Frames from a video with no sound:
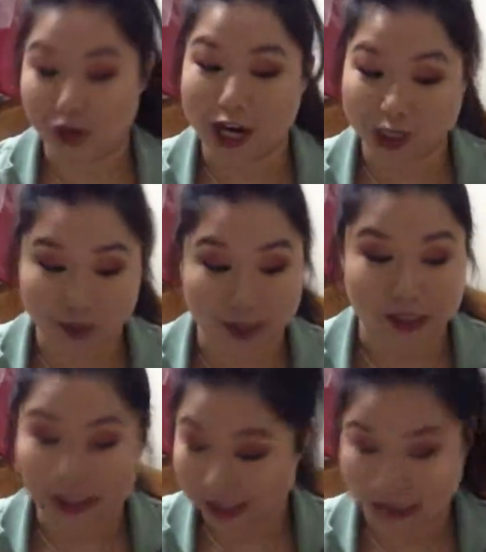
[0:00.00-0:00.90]
trash because
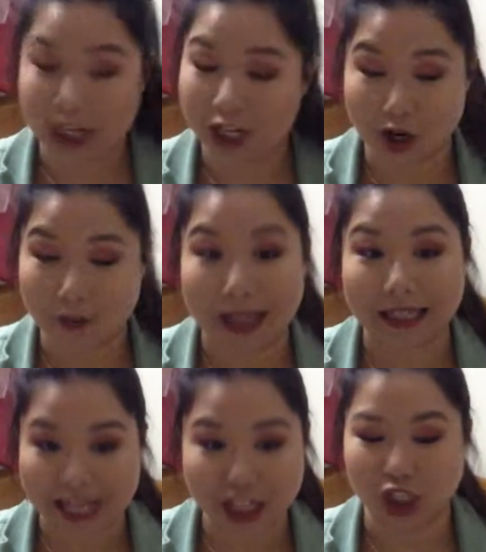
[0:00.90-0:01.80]
it's getting on my
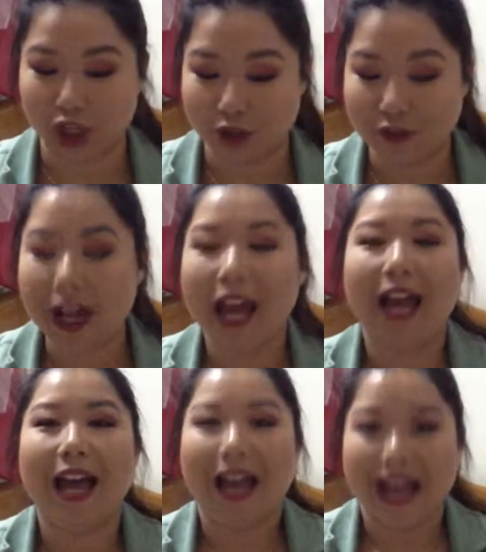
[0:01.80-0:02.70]
last nerve.
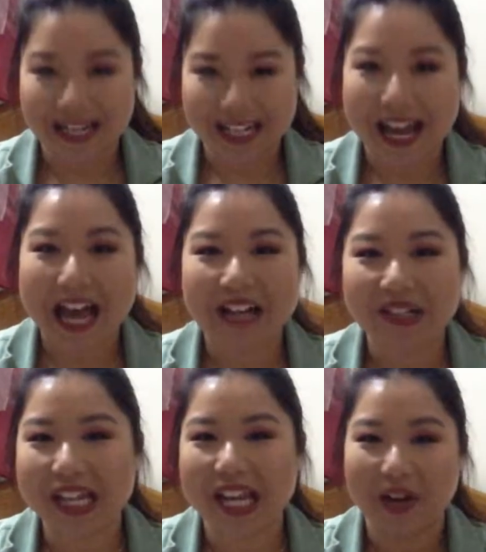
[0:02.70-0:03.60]

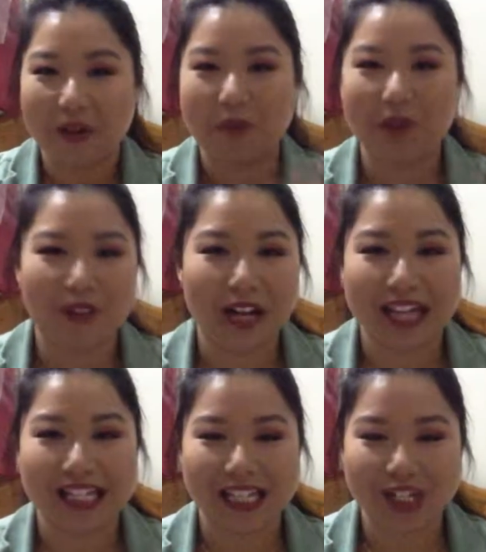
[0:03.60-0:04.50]
Anyhow, I hope you
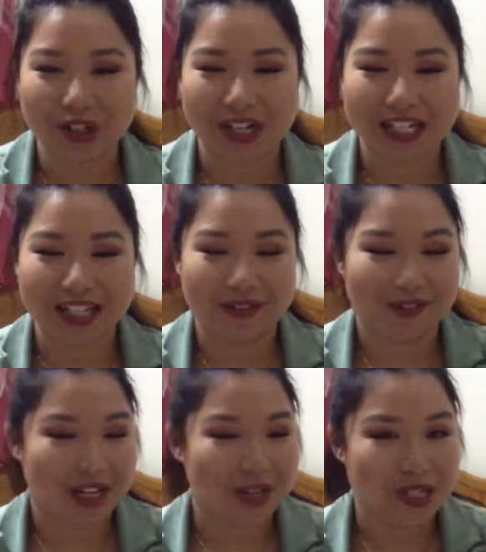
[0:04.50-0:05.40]
guys enjoyed the
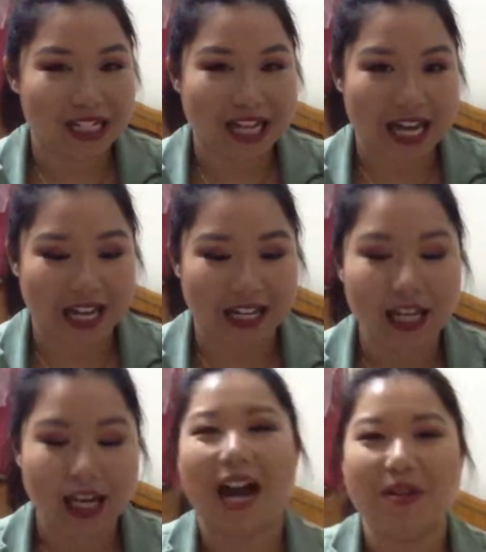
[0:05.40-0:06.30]
video today.
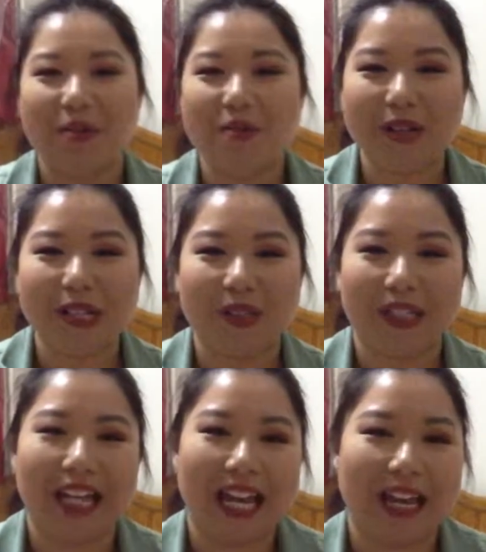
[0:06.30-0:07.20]
I will be
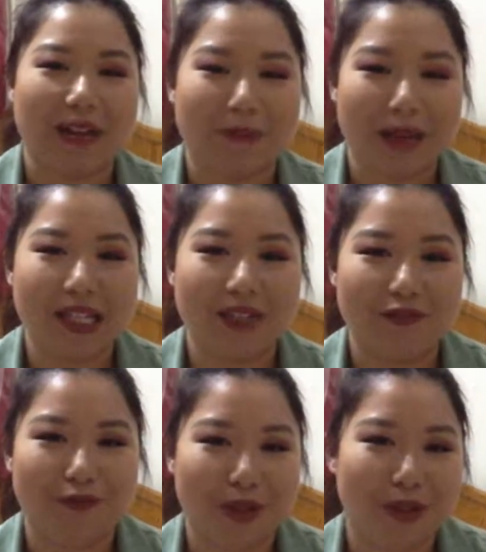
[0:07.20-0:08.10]
doing a Best
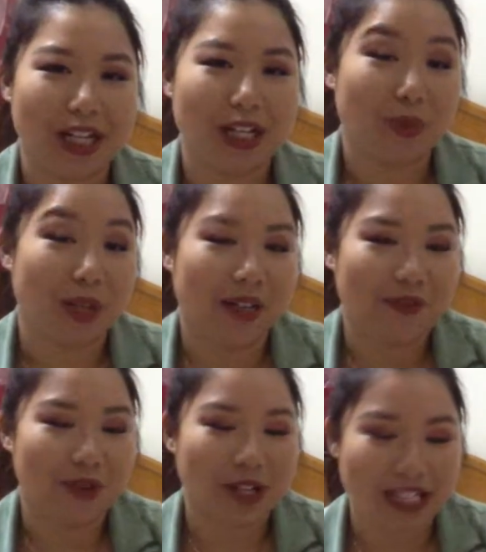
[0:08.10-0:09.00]
of Beauty
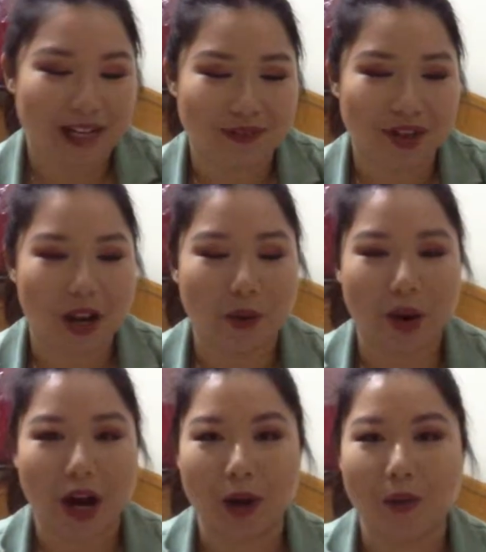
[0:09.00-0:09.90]
2014 video
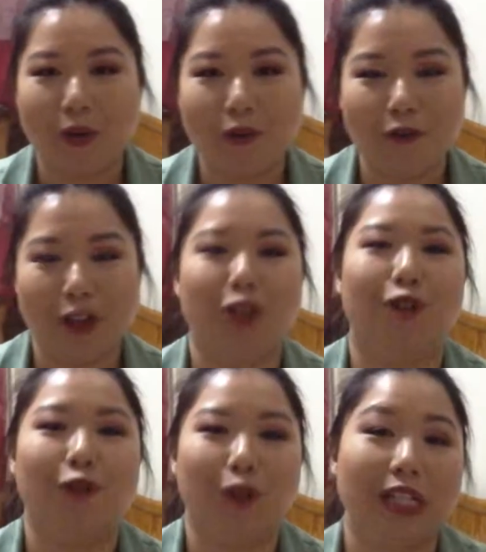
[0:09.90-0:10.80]
where I will feature
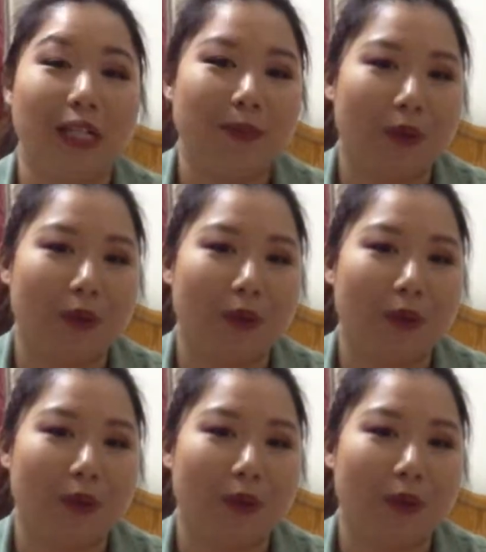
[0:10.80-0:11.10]
14